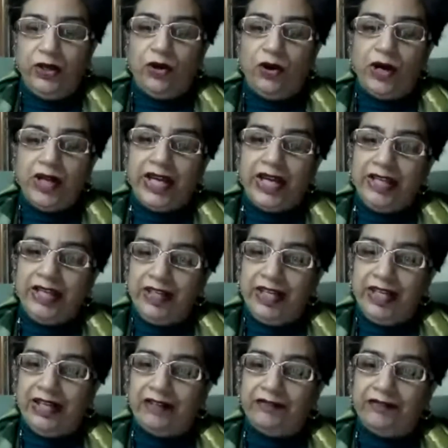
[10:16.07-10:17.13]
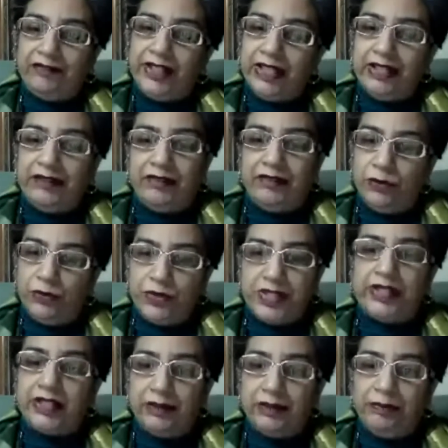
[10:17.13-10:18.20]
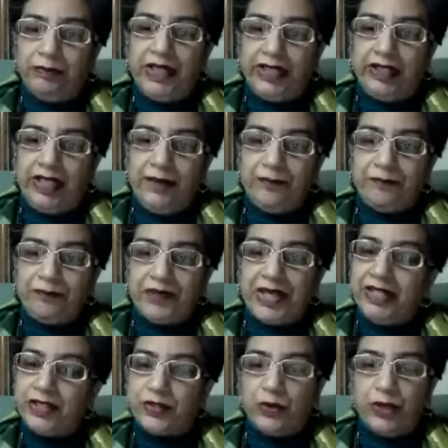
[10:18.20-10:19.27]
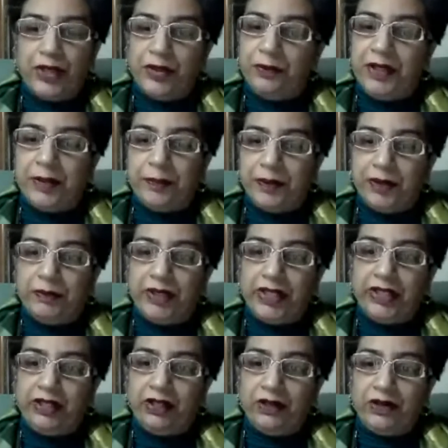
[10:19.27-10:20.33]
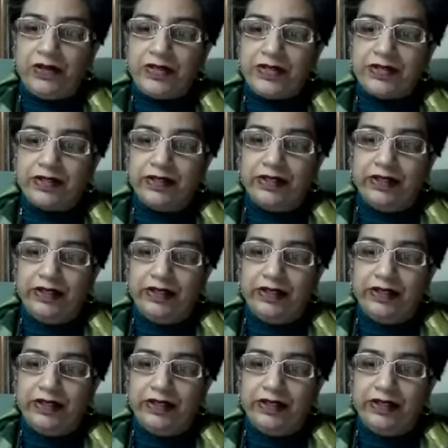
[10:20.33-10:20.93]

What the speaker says: or I will have it and I will lose it completely, and it's going to be a permanent loss.